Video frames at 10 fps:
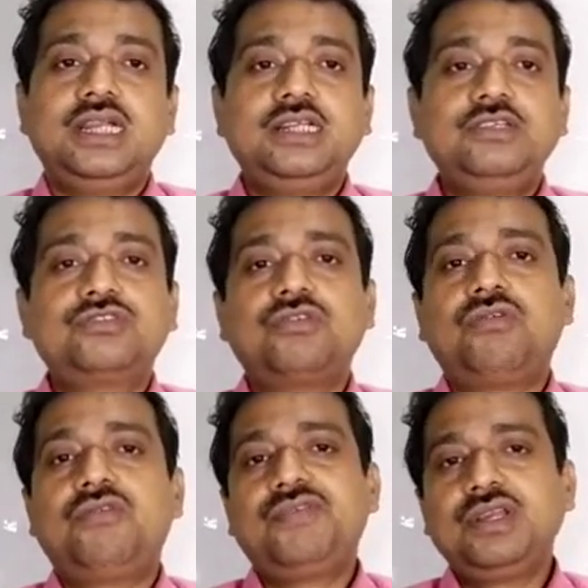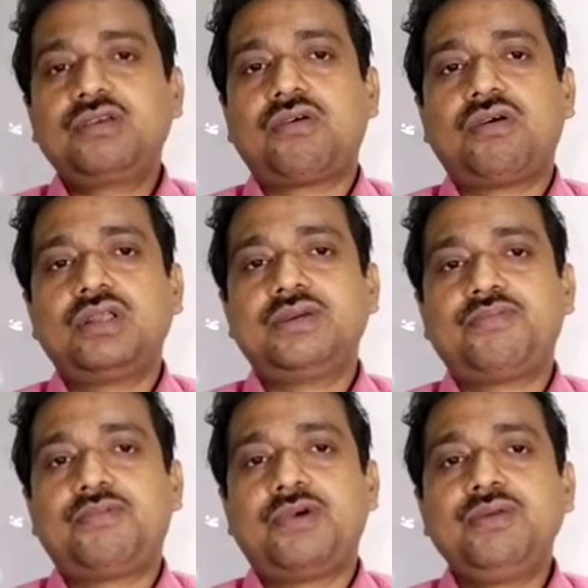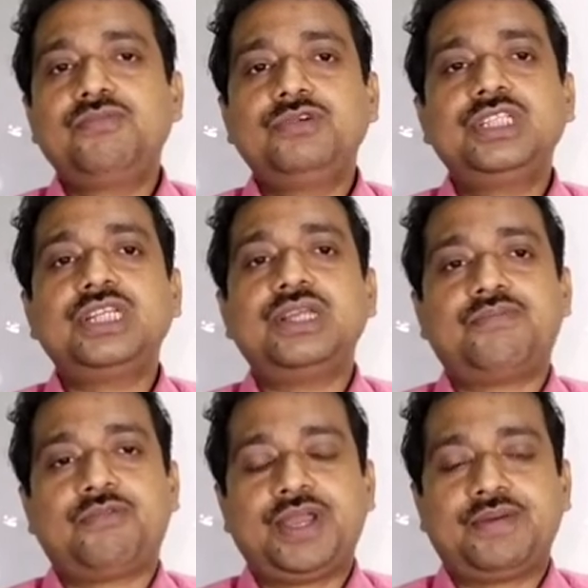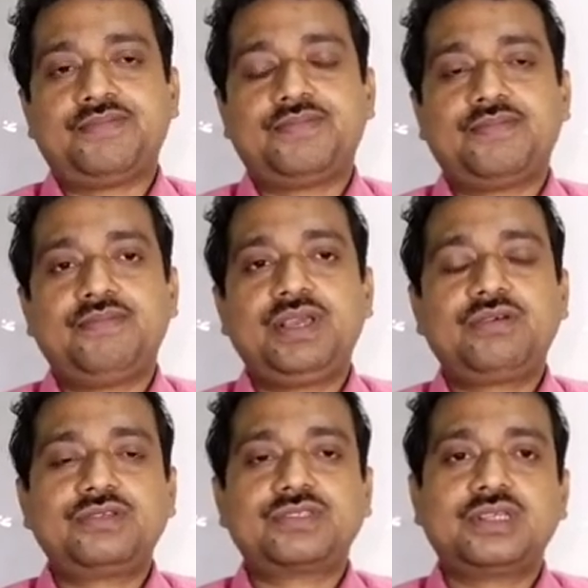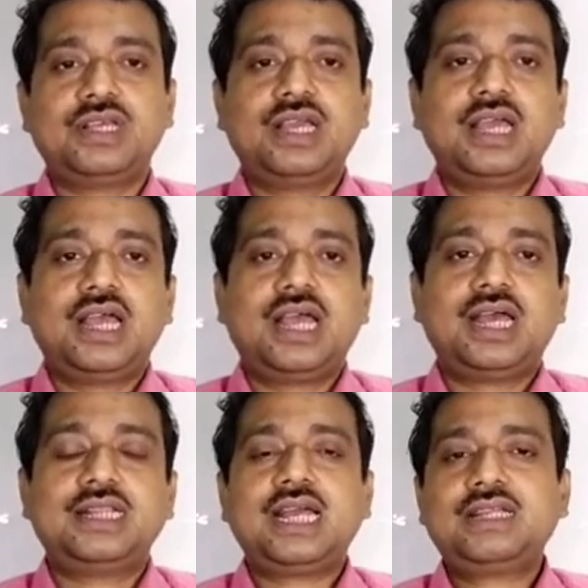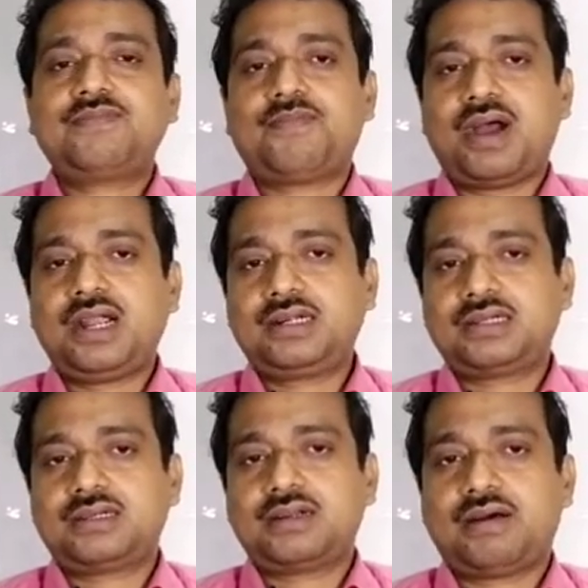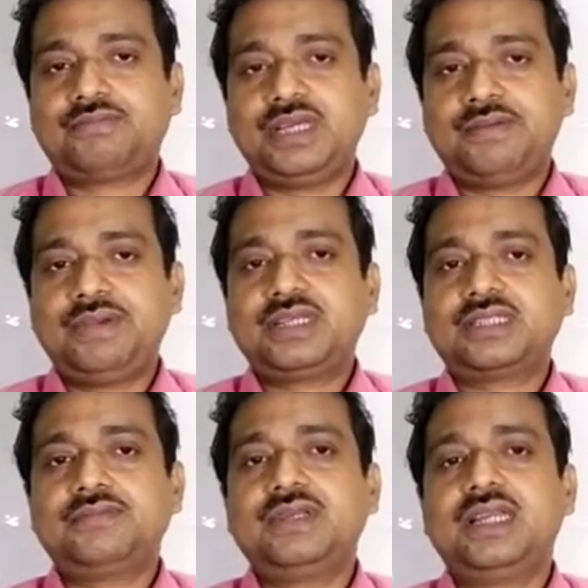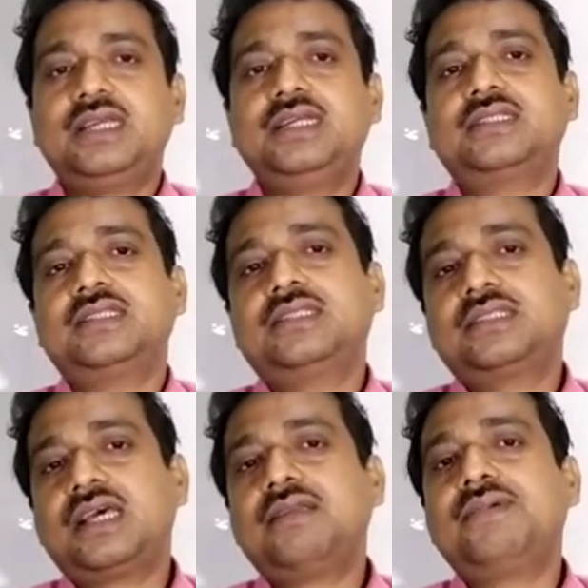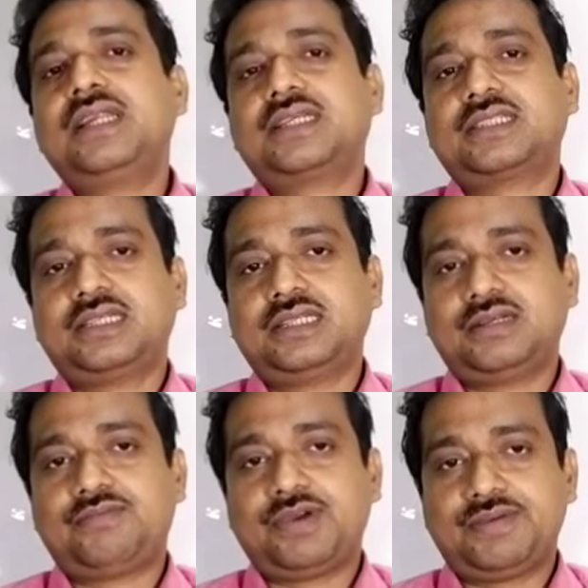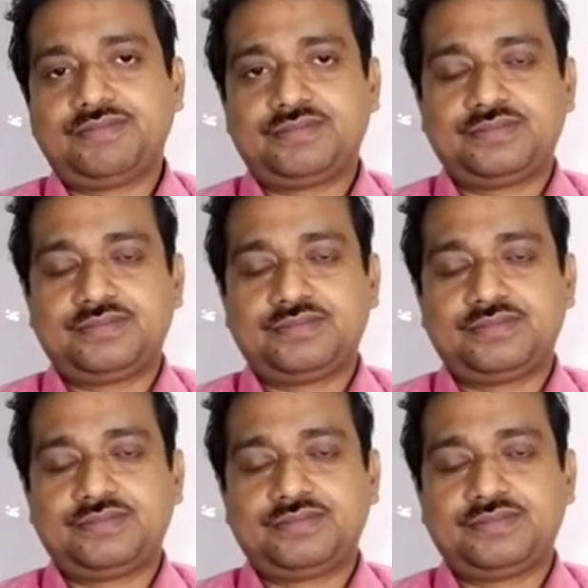It is so often called a poem within a poem because that part of the epic simile is itself an extended poem,